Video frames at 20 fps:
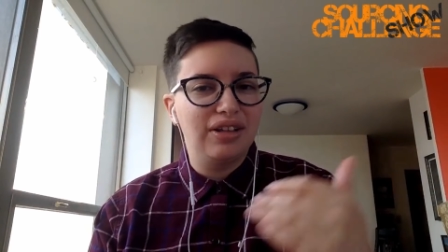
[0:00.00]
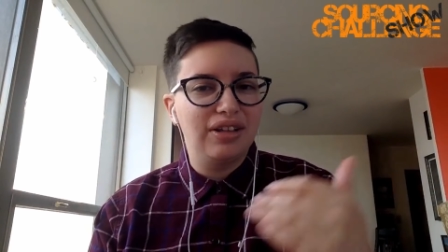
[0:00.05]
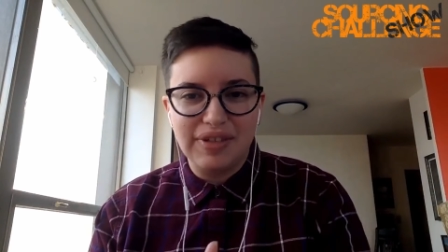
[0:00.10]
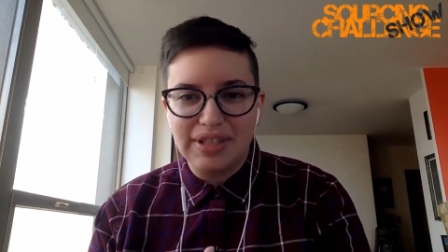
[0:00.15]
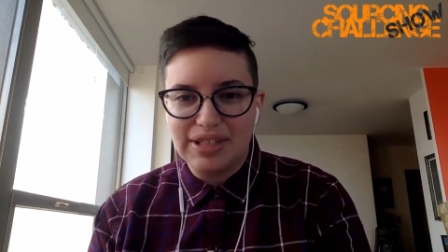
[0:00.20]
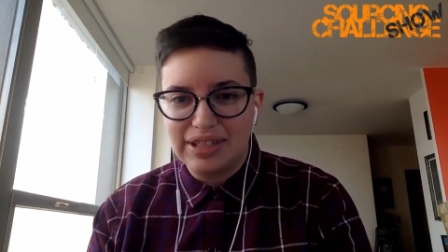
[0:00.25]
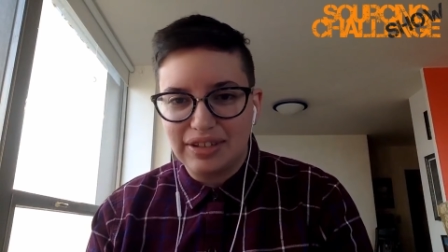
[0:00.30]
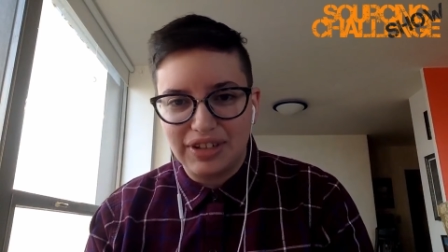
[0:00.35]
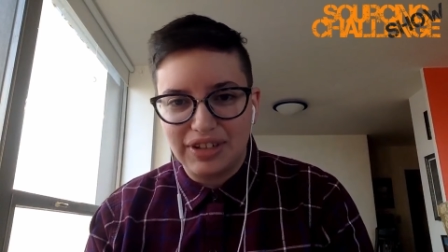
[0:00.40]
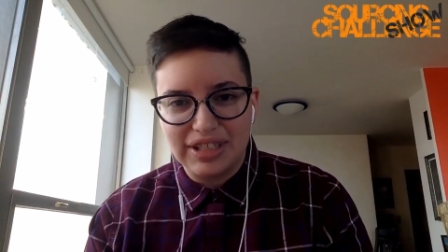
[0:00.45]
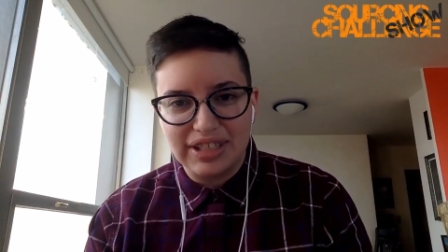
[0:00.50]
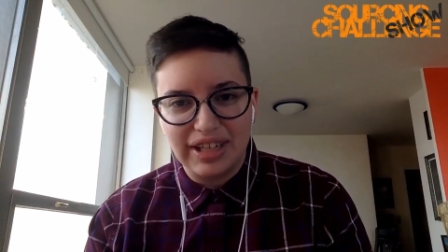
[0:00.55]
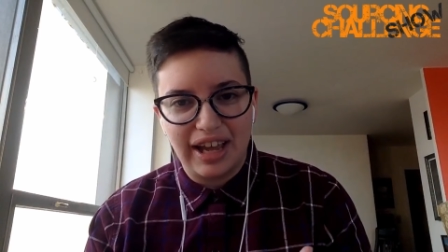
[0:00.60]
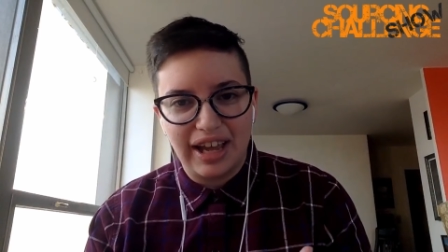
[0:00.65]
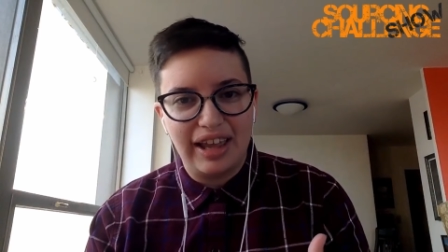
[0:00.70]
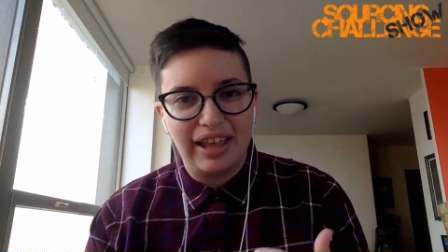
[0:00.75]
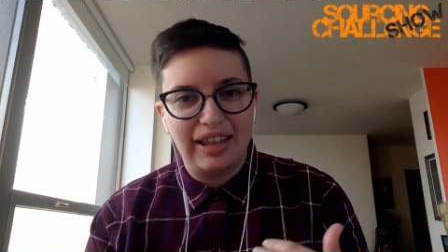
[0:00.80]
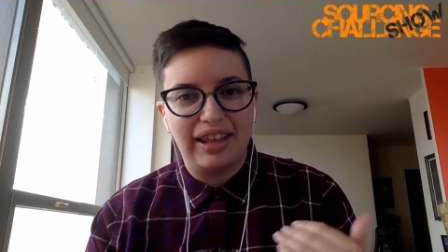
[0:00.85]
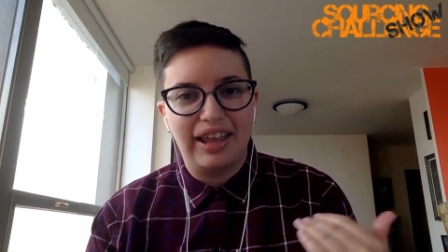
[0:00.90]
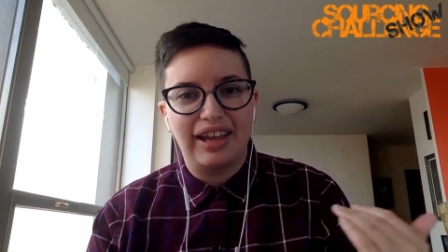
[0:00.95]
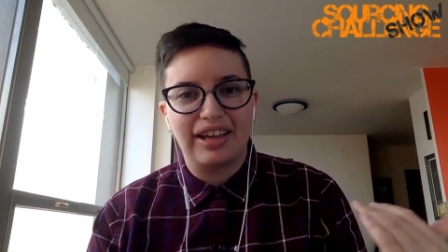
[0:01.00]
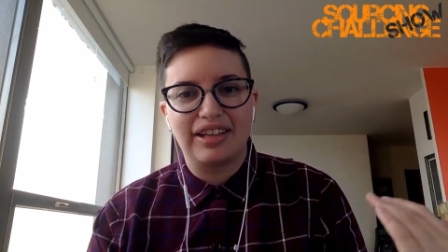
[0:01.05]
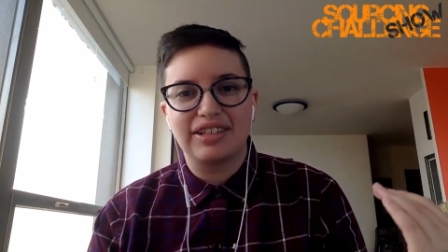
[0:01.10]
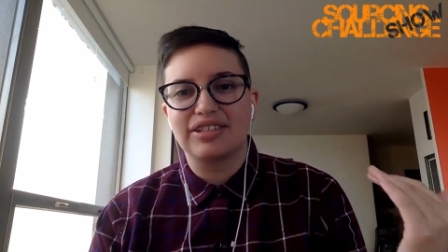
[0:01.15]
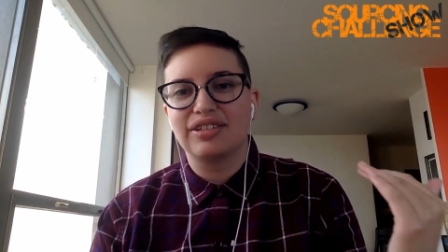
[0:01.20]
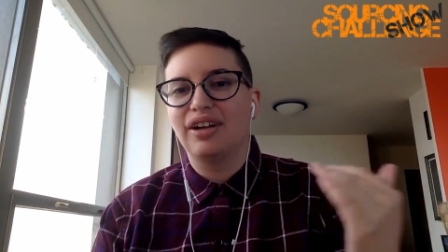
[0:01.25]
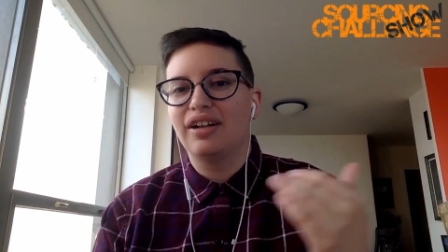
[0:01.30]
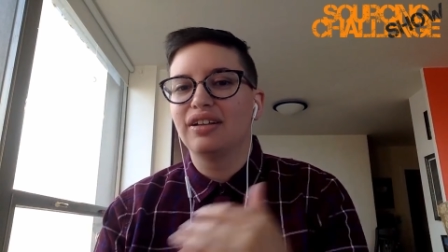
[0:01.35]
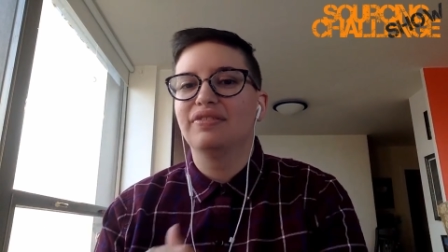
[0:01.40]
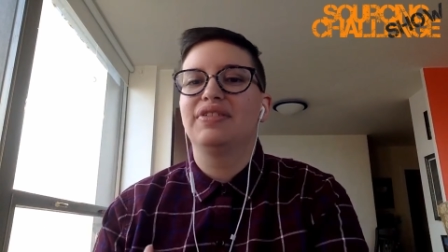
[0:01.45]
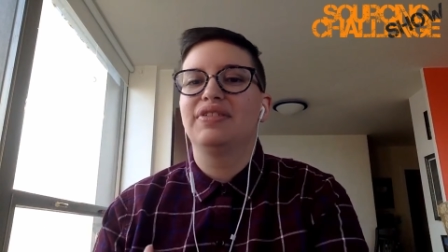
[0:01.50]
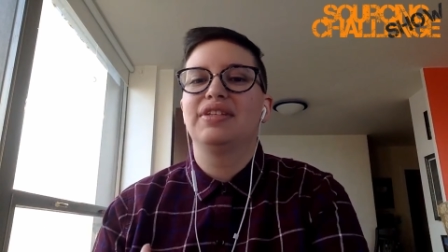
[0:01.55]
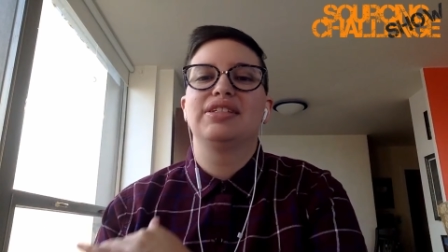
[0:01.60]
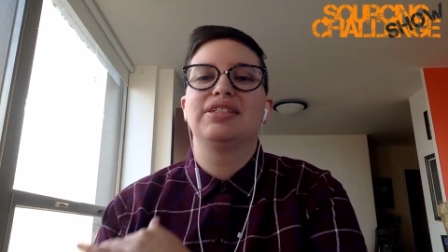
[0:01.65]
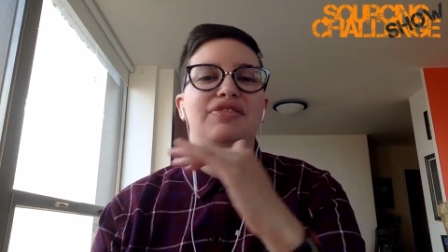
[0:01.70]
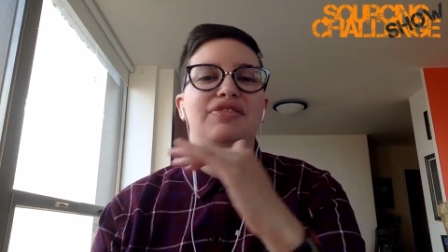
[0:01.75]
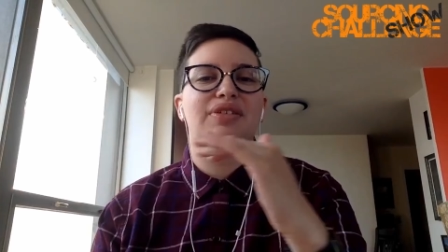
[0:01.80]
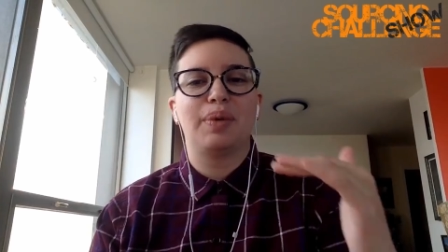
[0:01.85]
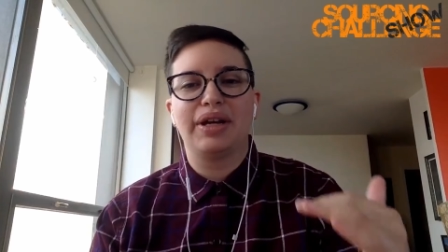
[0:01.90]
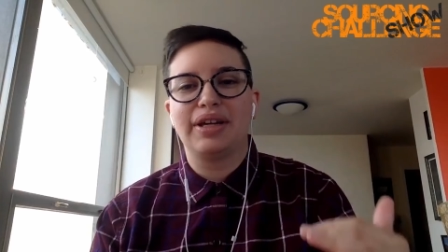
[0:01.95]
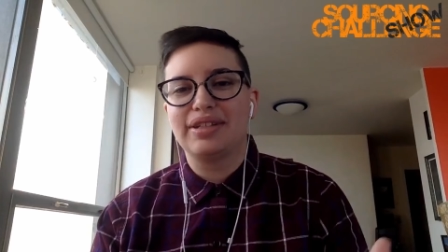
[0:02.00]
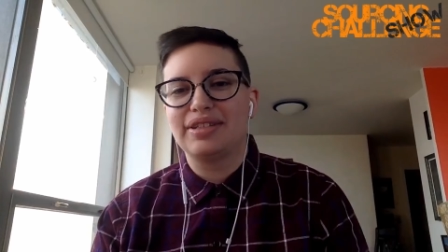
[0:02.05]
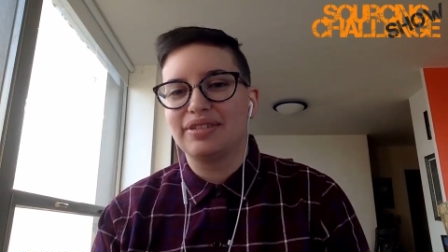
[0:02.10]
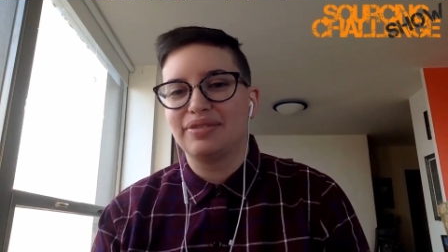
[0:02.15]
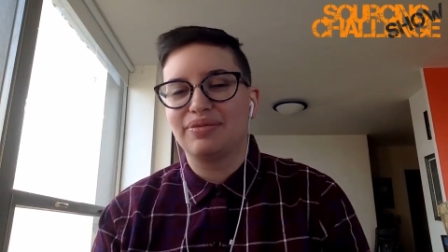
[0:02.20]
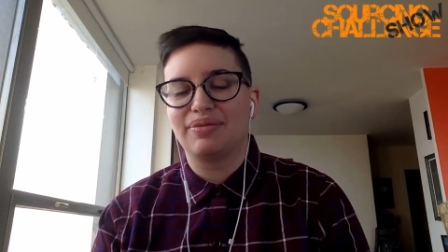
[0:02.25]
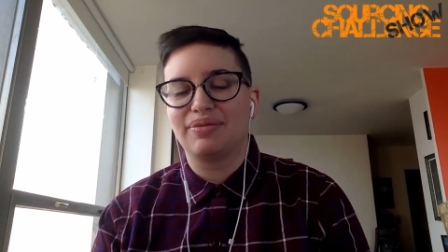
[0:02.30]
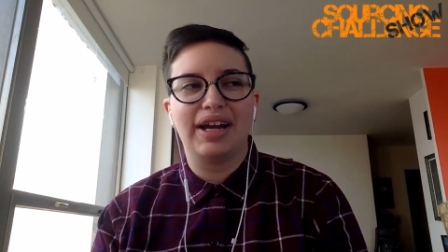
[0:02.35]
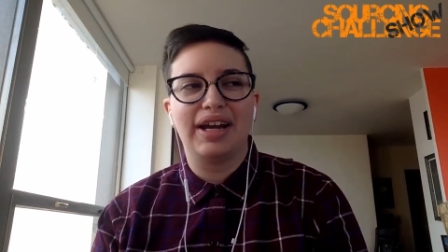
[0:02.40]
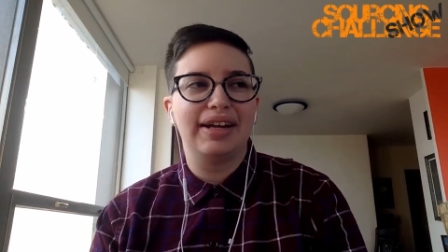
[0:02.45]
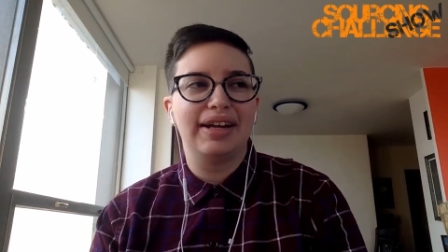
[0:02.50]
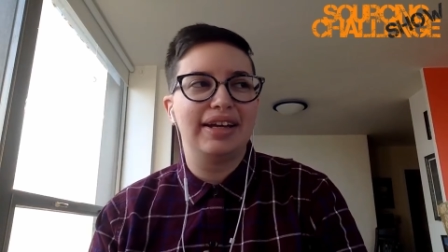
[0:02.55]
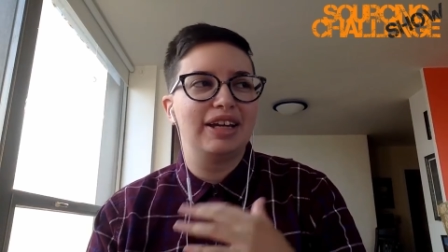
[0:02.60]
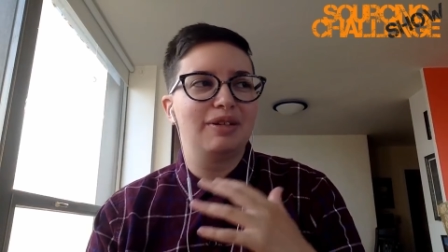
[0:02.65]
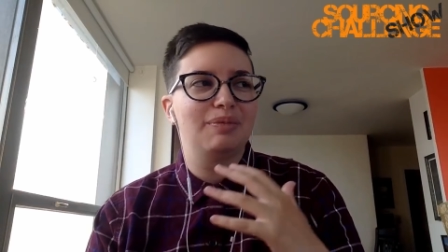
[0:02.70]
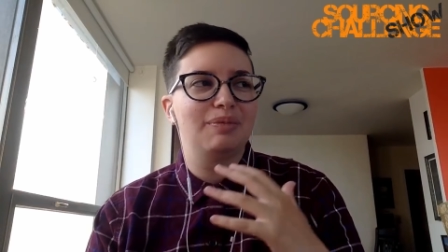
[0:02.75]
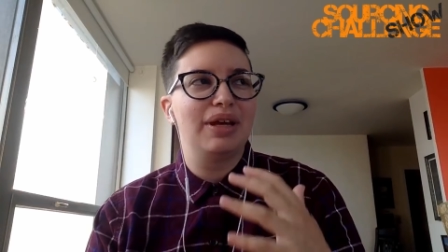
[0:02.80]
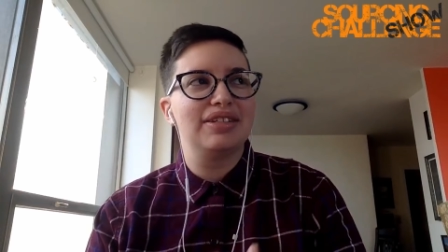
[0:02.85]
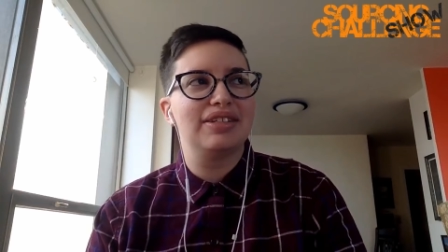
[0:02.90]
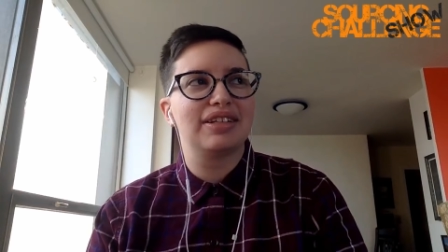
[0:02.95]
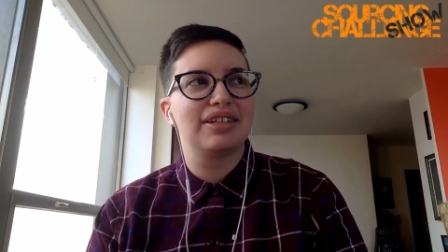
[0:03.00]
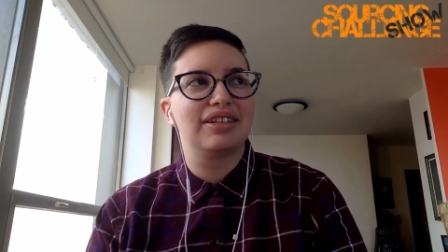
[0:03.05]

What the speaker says: all of these different dialects and all of these different ways of writing,